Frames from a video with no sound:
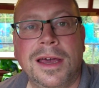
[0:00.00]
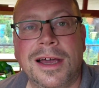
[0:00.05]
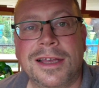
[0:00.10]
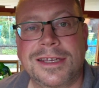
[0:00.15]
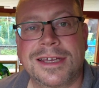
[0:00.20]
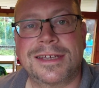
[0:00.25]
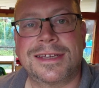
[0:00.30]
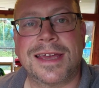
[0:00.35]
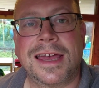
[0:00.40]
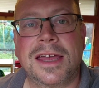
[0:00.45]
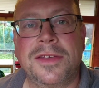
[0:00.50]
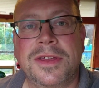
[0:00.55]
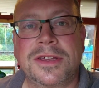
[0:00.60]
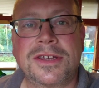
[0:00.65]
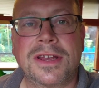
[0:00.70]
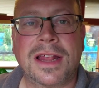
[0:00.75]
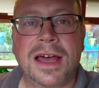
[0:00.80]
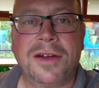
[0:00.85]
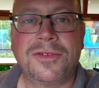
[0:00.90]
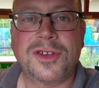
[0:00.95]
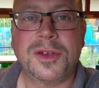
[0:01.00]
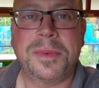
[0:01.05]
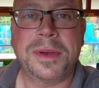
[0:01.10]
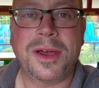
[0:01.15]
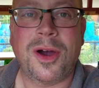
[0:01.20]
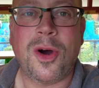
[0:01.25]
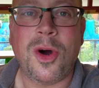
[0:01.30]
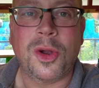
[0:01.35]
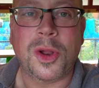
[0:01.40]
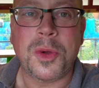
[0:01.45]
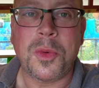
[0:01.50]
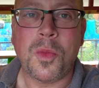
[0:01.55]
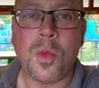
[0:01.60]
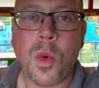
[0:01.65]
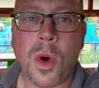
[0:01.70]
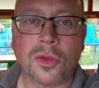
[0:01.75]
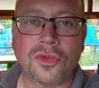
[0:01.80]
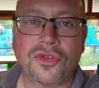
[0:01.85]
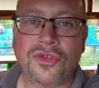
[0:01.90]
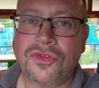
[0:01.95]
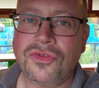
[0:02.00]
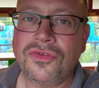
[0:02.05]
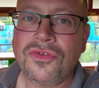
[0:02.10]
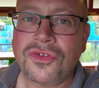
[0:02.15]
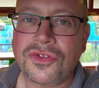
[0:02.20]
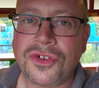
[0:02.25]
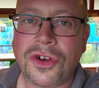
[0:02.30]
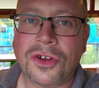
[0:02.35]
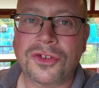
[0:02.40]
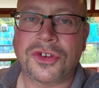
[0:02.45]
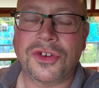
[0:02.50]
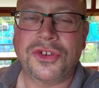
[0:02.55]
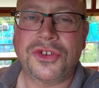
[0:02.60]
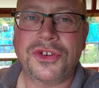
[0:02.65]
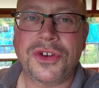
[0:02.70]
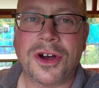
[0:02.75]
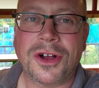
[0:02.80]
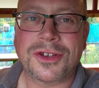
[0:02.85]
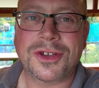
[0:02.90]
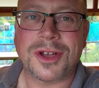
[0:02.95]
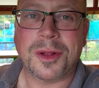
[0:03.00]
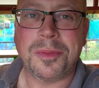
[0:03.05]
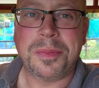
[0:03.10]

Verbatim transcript: As I say, this will have to be all in one sort of shot.